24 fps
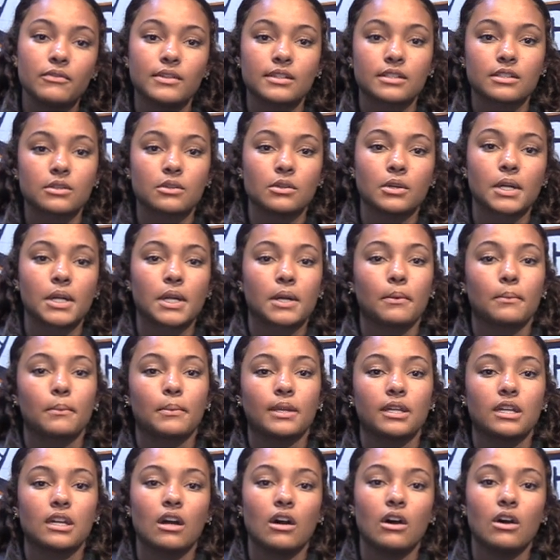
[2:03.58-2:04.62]
physical and
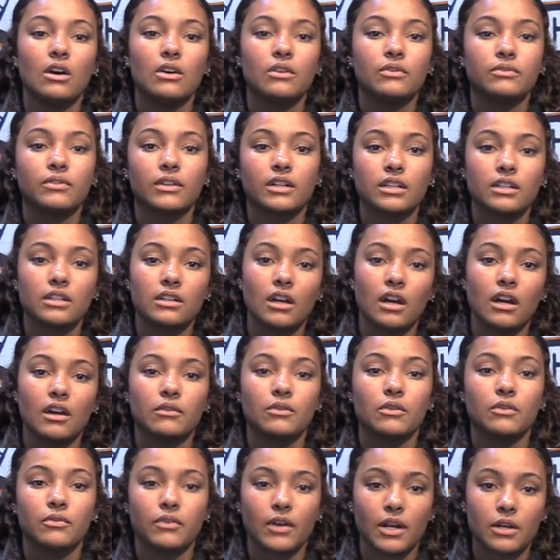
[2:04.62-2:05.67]
complete all of
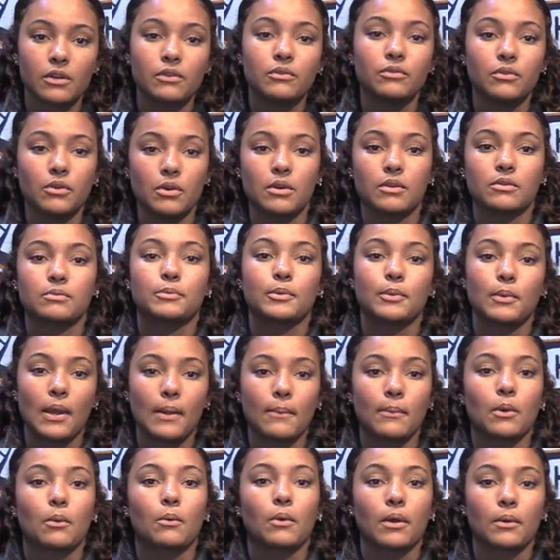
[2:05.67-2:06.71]
the final forms
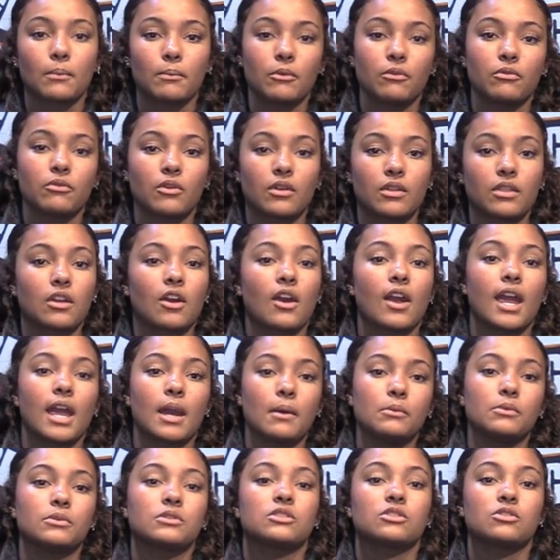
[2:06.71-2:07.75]
paperwork before they are
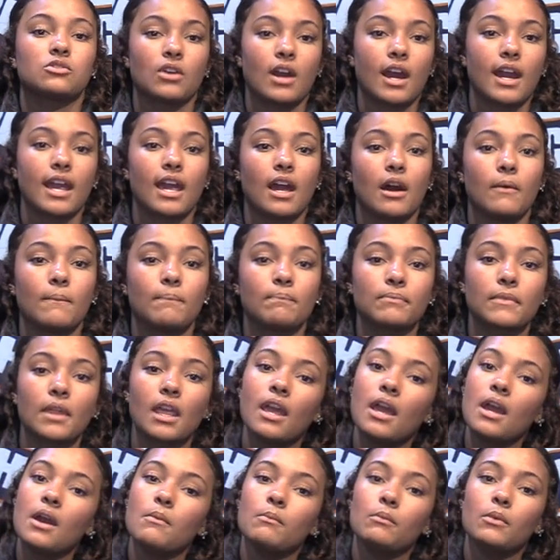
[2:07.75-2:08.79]
able to try out.
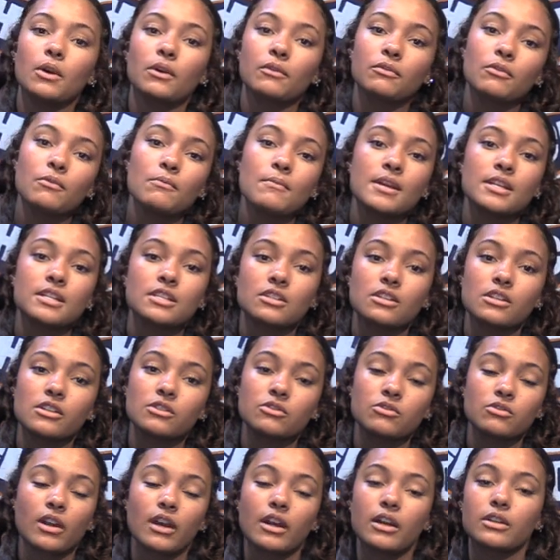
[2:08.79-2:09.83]
More information on
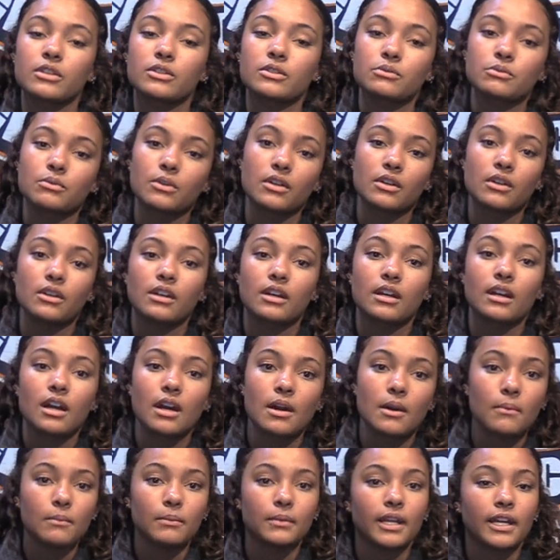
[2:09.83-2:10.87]
trials will
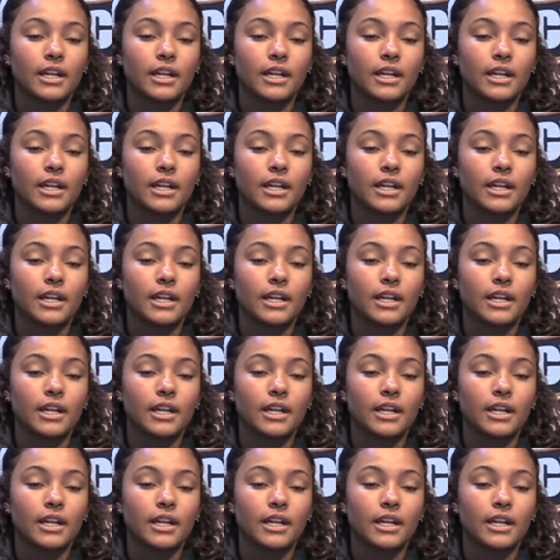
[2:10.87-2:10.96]
come